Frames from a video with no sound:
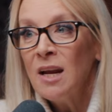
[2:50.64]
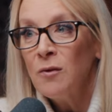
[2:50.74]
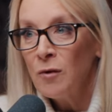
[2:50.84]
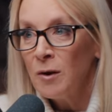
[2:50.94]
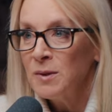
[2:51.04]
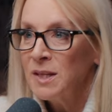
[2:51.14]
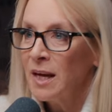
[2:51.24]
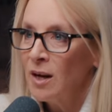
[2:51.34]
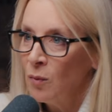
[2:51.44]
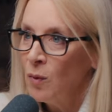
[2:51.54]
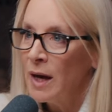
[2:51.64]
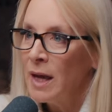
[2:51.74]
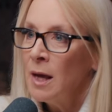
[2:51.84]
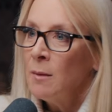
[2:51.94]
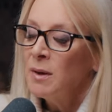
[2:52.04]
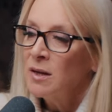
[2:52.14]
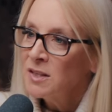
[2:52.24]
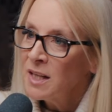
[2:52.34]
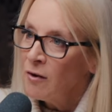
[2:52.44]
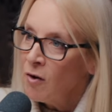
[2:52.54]
in a very particular way.
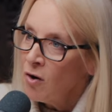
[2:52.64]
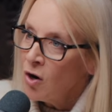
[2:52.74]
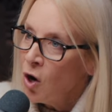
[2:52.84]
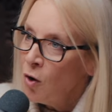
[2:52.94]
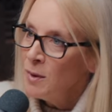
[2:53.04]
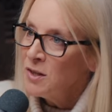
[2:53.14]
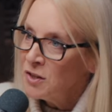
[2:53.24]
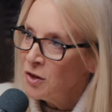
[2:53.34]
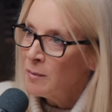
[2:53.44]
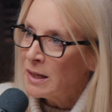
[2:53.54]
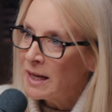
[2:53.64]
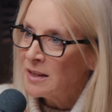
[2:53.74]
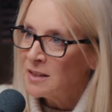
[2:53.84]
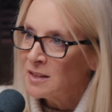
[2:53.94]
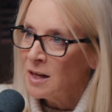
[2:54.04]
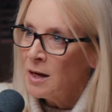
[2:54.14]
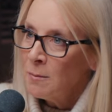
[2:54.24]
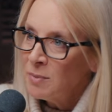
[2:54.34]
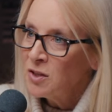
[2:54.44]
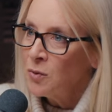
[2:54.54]
Because there are common denominators
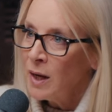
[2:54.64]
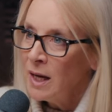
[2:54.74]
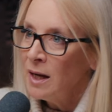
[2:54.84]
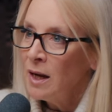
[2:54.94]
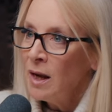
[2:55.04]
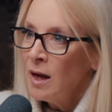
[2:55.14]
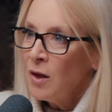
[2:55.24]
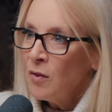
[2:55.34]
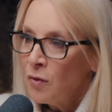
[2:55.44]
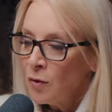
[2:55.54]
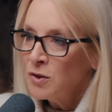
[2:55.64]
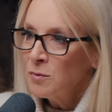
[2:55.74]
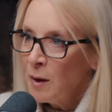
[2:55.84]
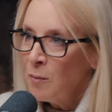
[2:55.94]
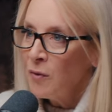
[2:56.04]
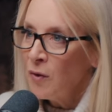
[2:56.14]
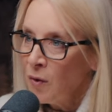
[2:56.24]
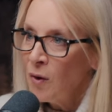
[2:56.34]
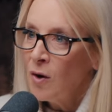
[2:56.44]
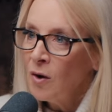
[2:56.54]
between those people
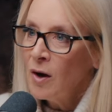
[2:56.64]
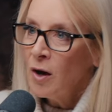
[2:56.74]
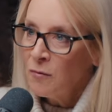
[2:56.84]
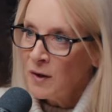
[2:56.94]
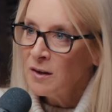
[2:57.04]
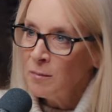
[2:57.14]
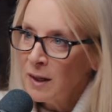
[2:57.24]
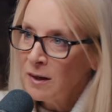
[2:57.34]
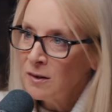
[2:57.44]
who are affected by